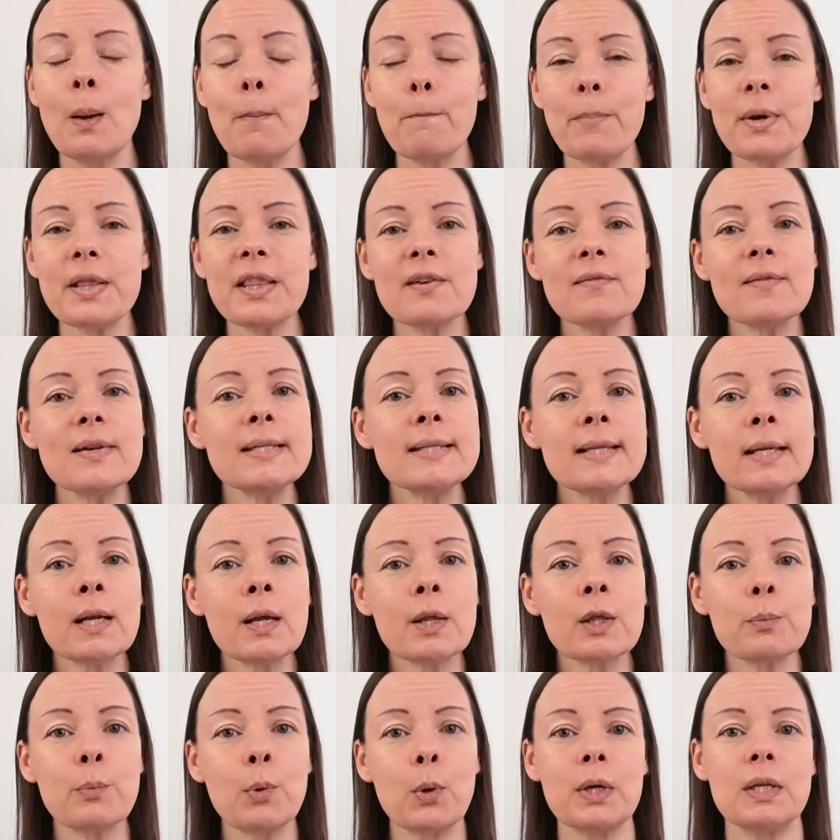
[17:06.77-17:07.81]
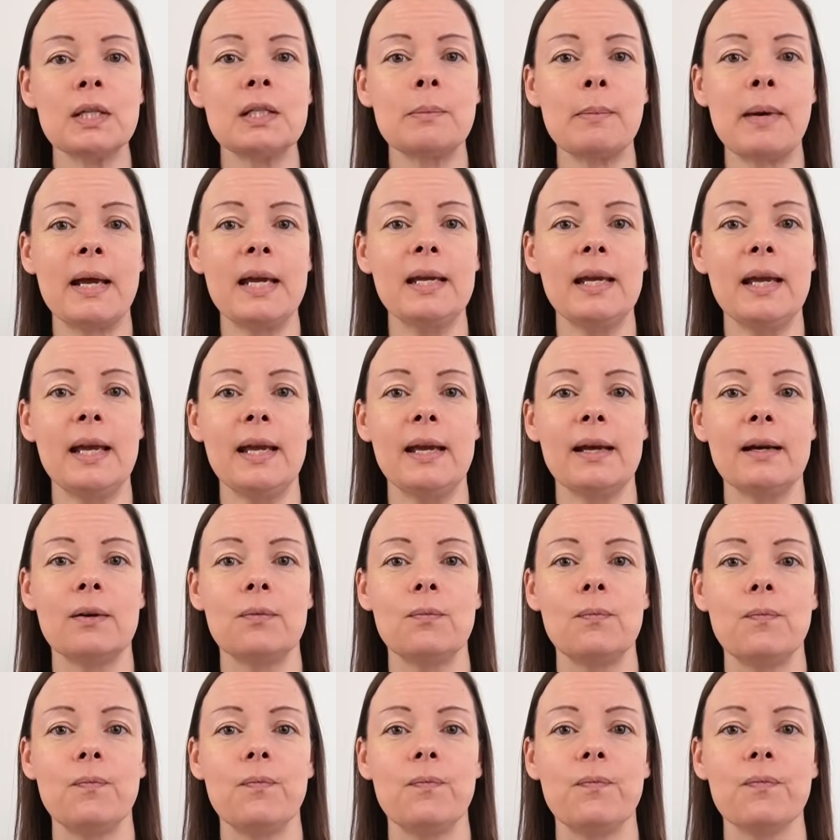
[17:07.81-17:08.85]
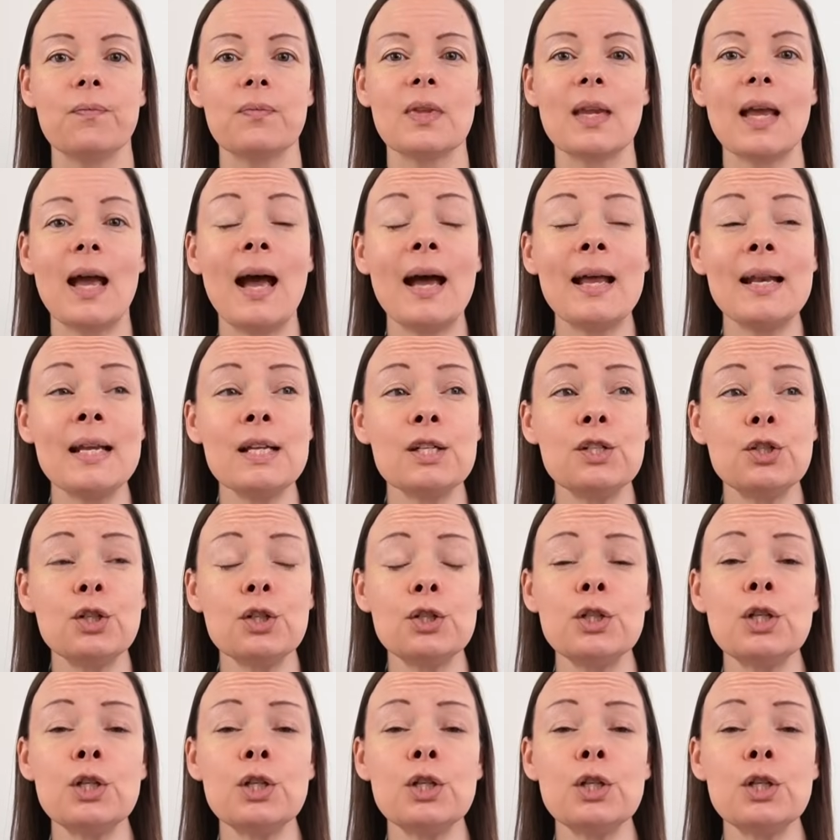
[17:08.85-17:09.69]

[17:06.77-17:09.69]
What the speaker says: But there is another point to make here, and it's to